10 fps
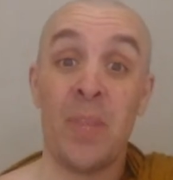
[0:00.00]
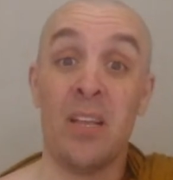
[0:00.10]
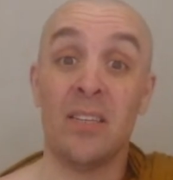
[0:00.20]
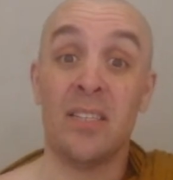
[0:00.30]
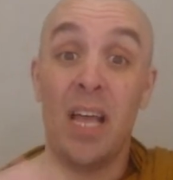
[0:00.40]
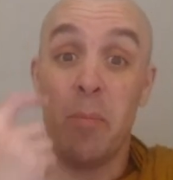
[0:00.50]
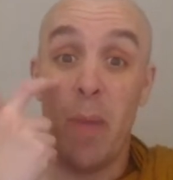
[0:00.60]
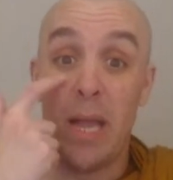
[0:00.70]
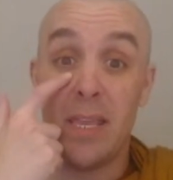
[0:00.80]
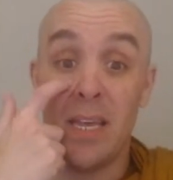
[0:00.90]
Just like
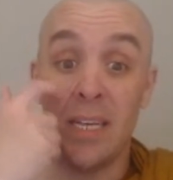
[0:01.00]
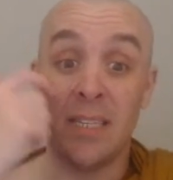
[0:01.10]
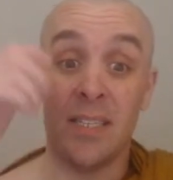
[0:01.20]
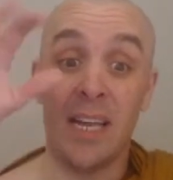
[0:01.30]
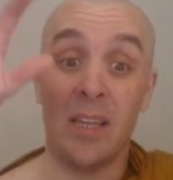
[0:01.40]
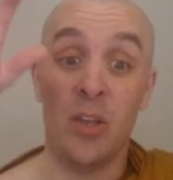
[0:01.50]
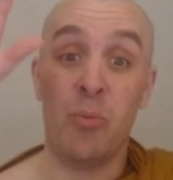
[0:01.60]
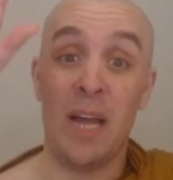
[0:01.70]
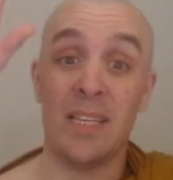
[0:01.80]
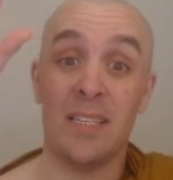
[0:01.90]
metta is like, you
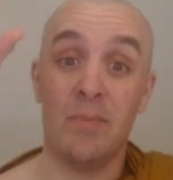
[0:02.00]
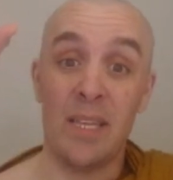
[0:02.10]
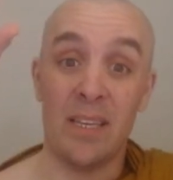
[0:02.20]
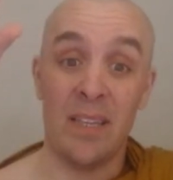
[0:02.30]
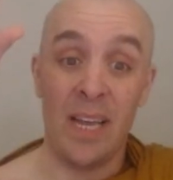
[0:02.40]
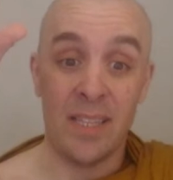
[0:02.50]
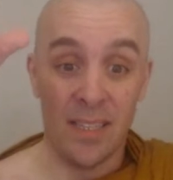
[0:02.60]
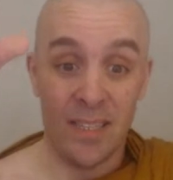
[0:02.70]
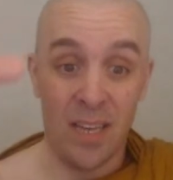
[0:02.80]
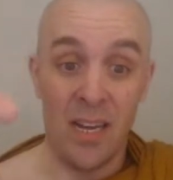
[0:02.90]
practice metta like the
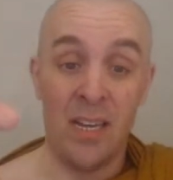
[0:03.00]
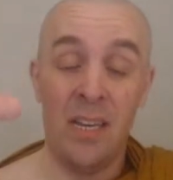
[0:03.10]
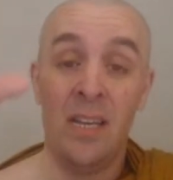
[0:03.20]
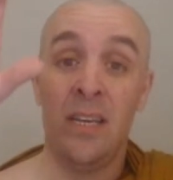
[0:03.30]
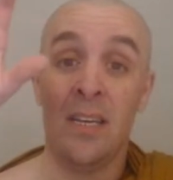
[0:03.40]
sun.